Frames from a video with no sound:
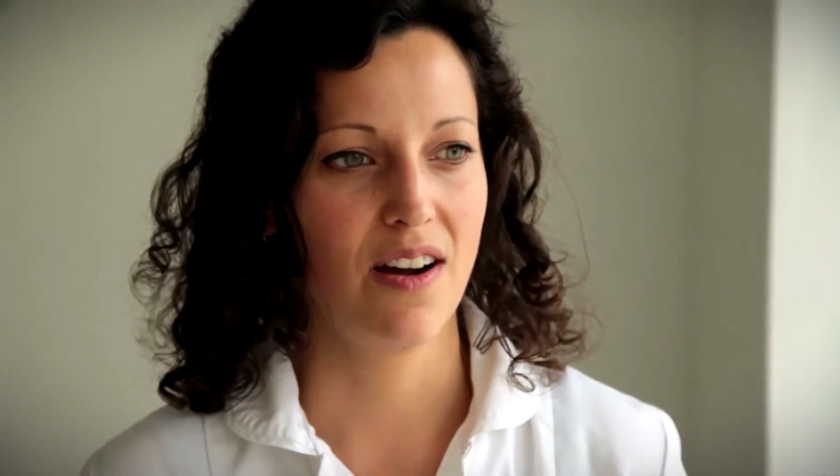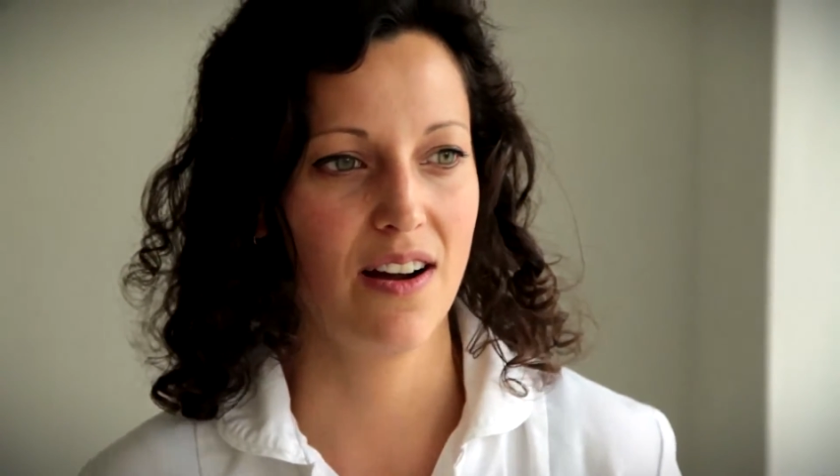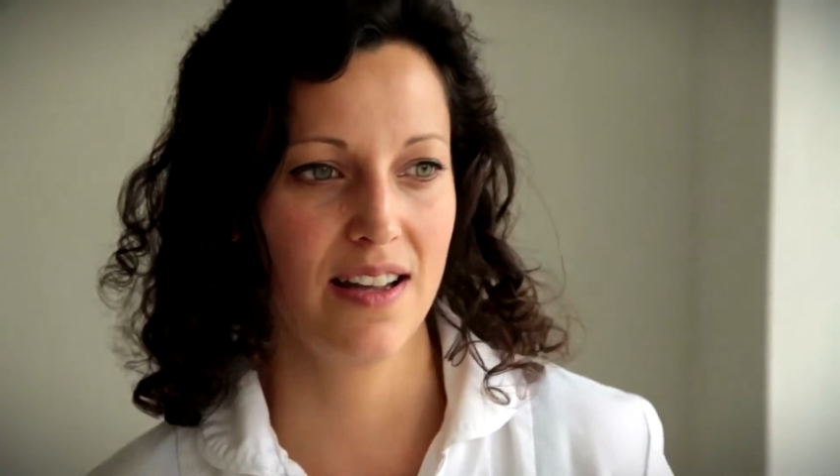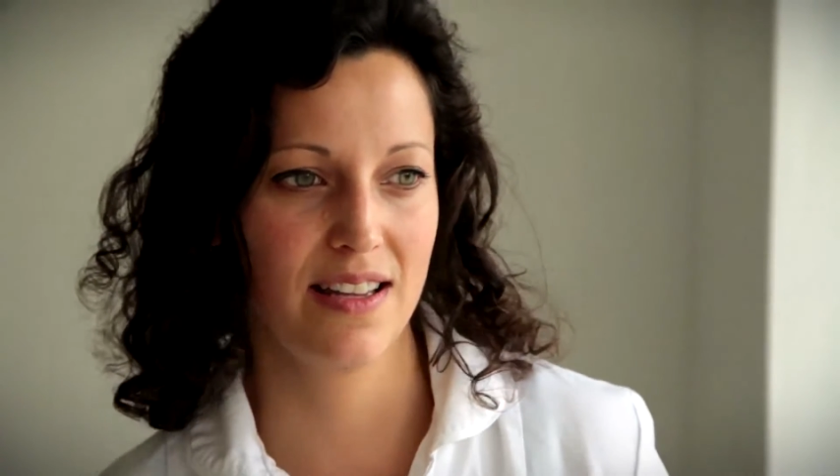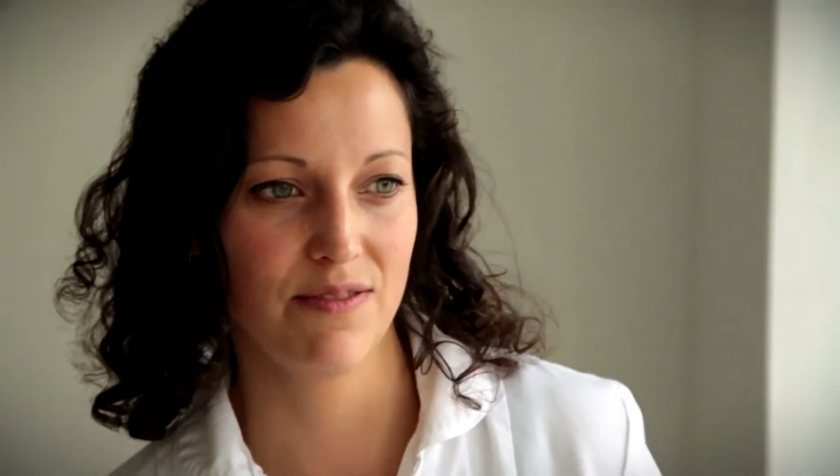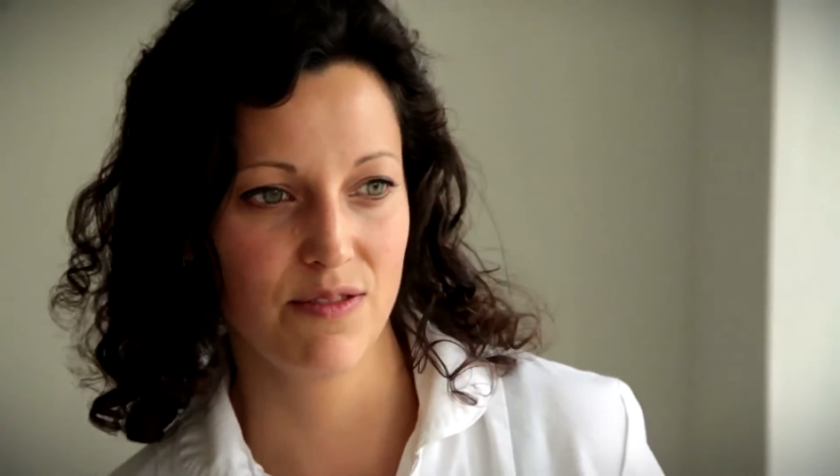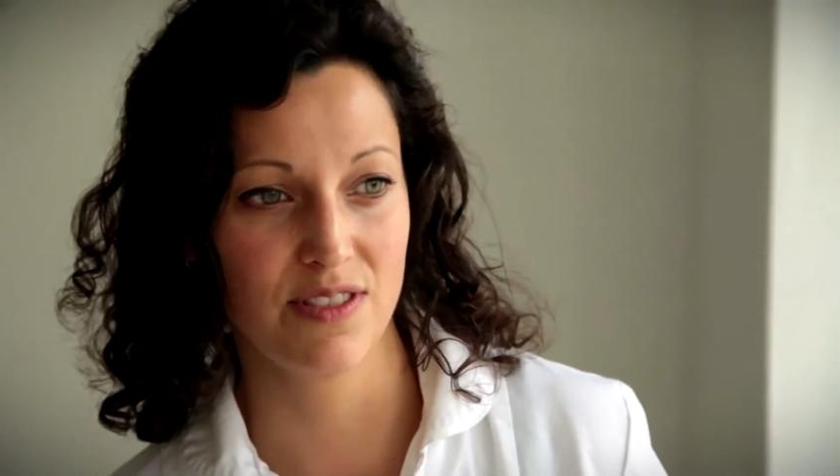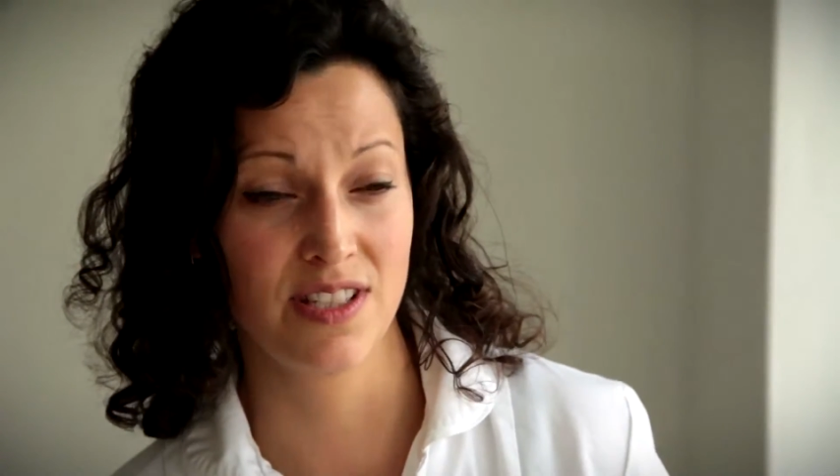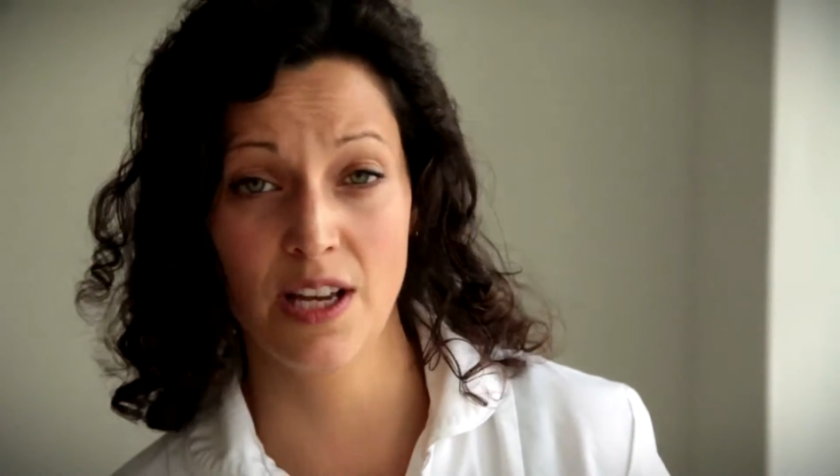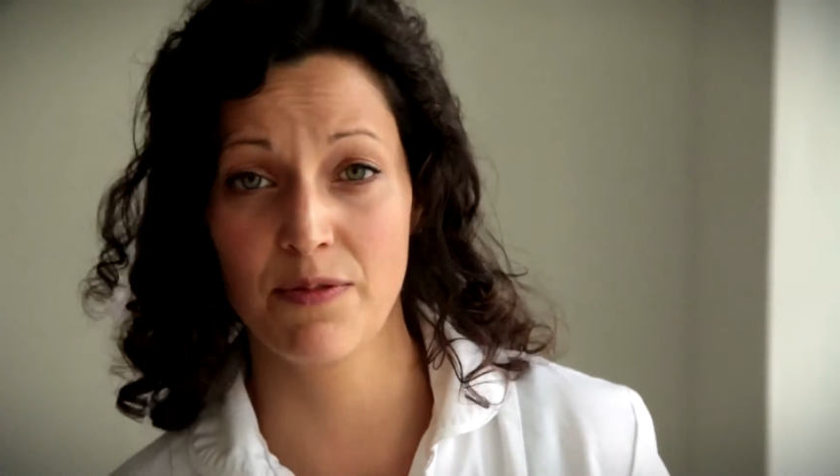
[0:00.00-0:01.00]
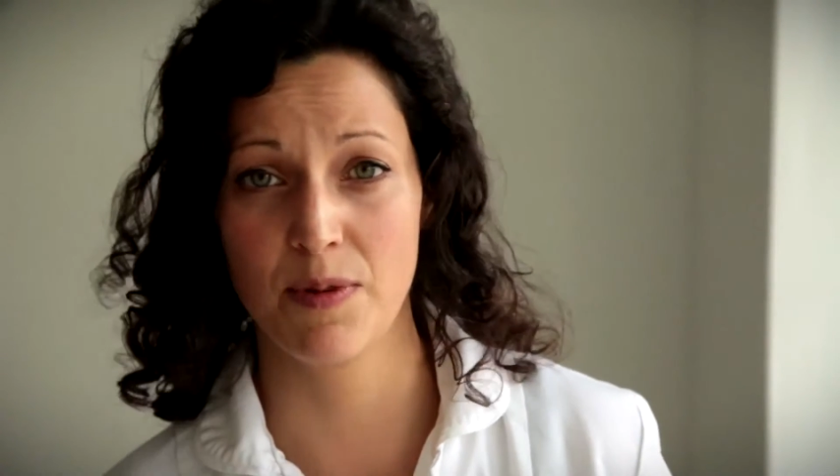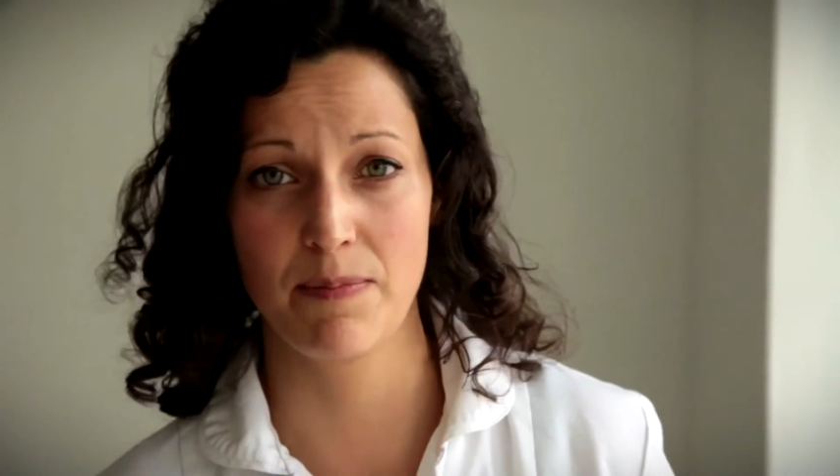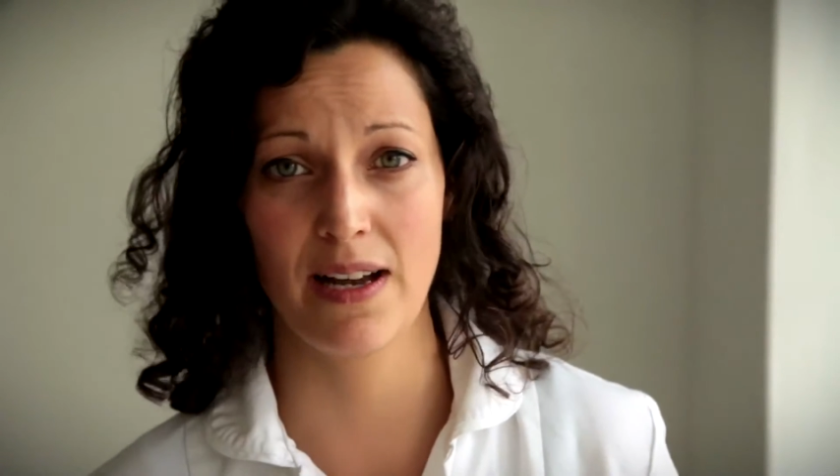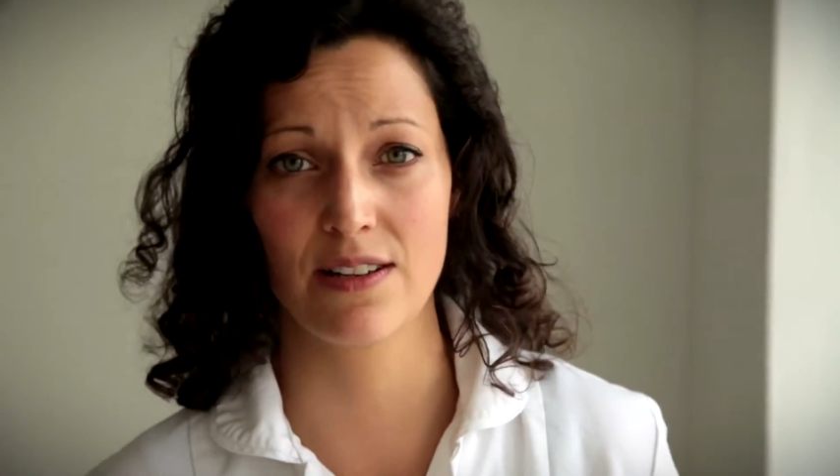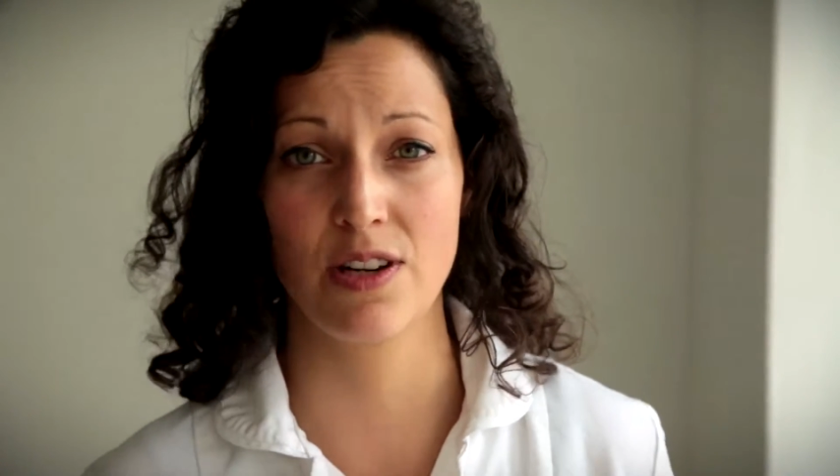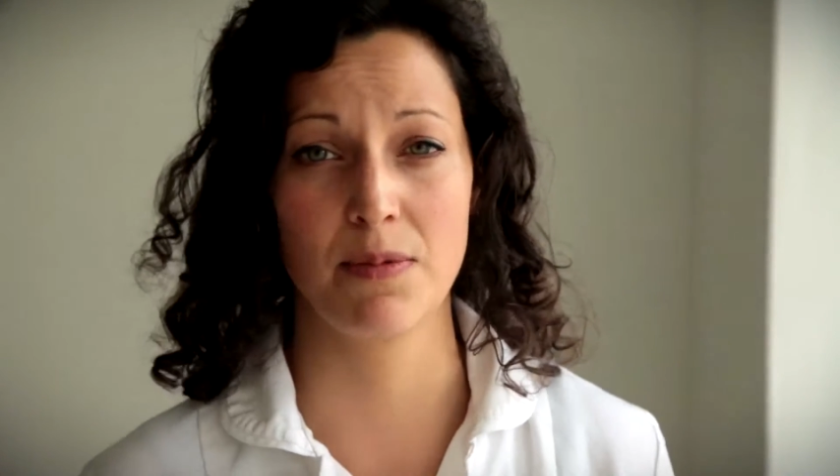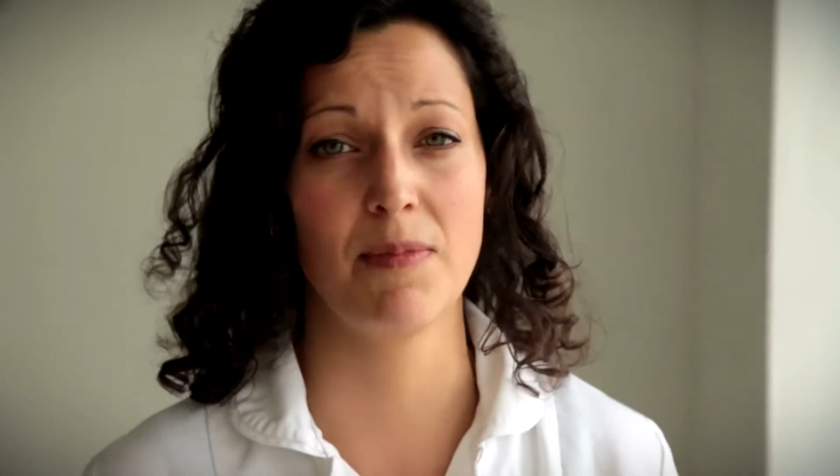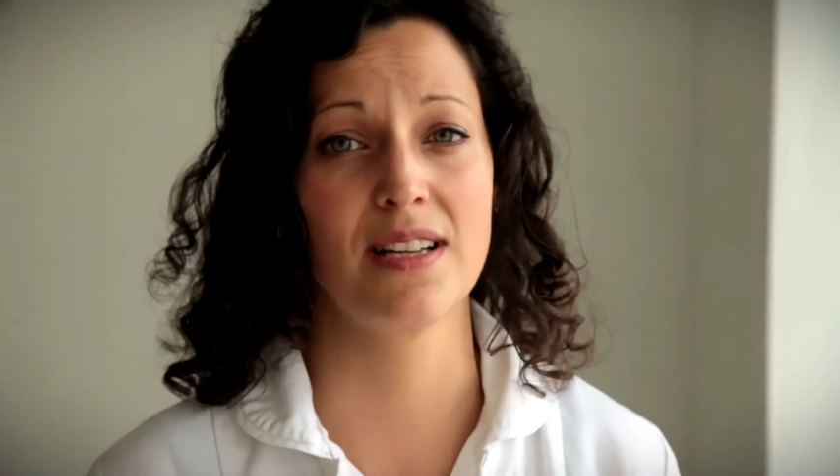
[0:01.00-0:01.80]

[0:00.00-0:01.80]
I suffered with back trouble